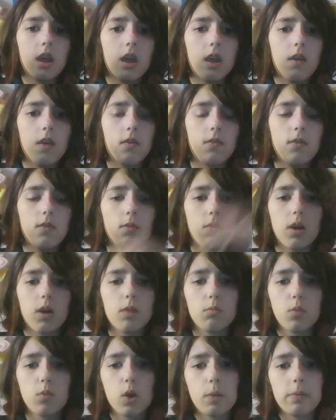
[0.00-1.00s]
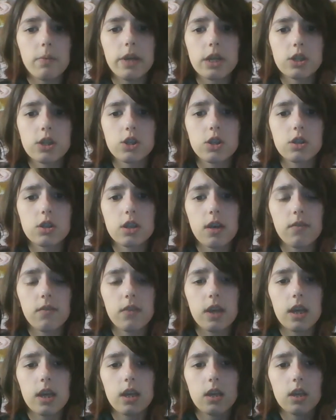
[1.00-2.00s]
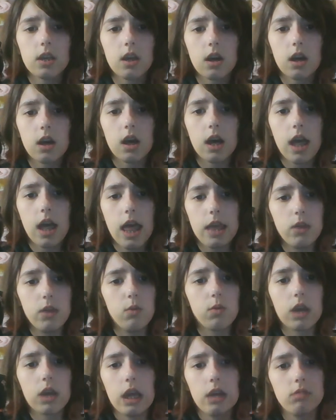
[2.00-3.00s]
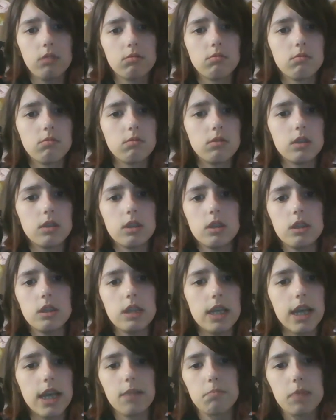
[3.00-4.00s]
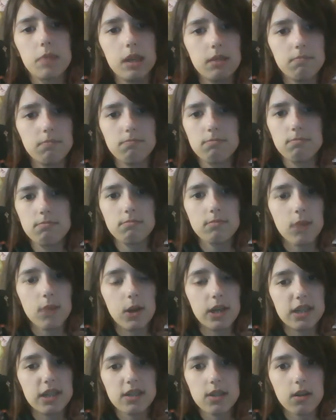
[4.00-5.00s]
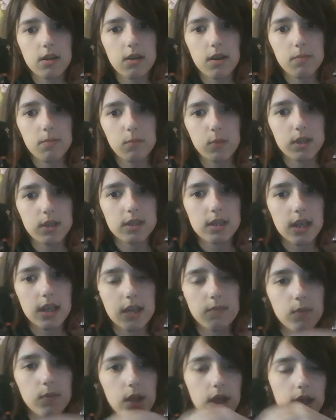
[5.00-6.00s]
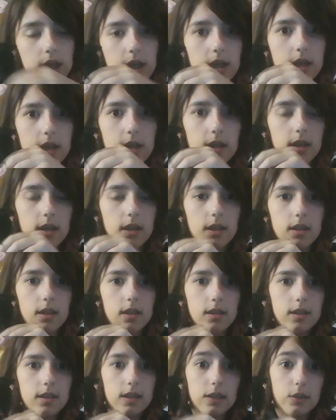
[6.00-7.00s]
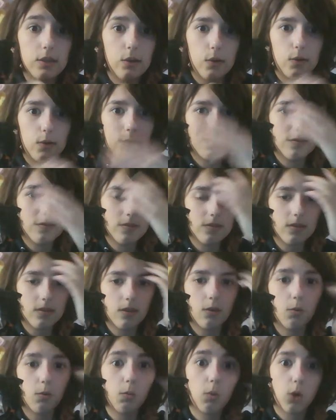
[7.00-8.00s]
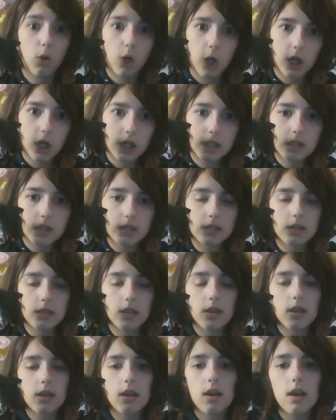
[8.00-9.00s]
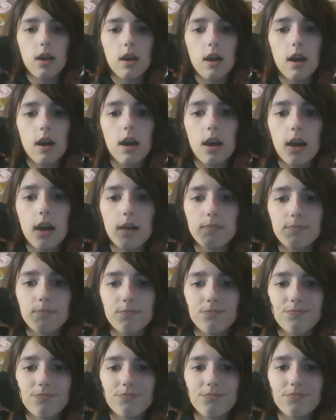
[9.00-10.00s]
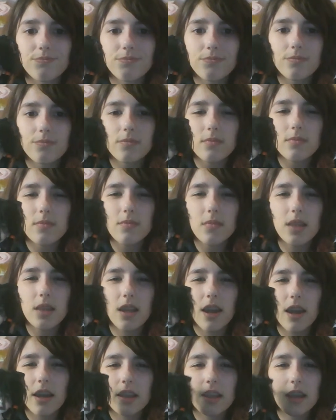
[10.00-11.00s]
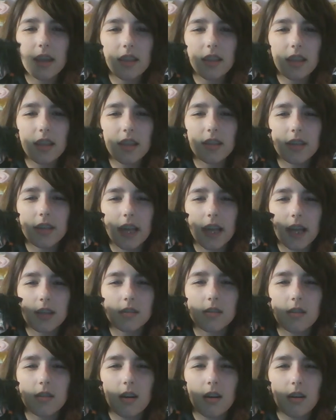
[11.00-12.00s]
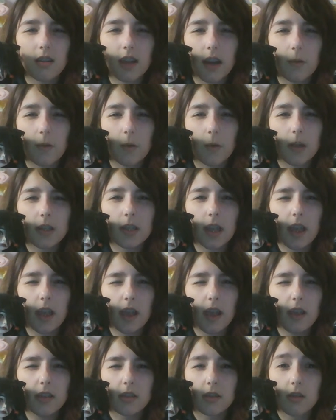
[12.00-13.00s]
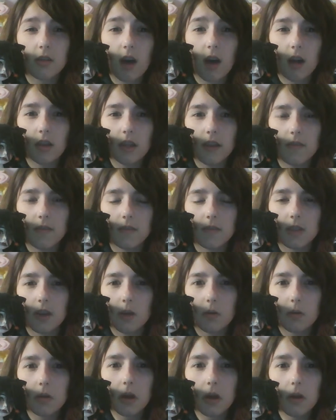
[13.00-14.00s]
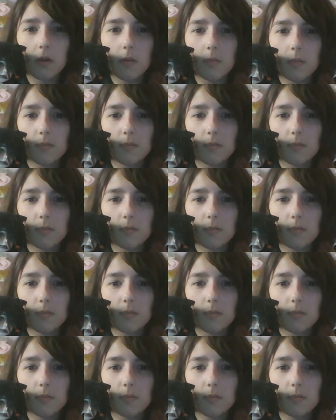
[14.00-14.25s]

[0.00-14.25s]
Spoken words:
If you want more pictures of it, you can DM me on Instagram, once again. You know, the works. I think that the next doll that I want to get is Doll Leaves Yoko.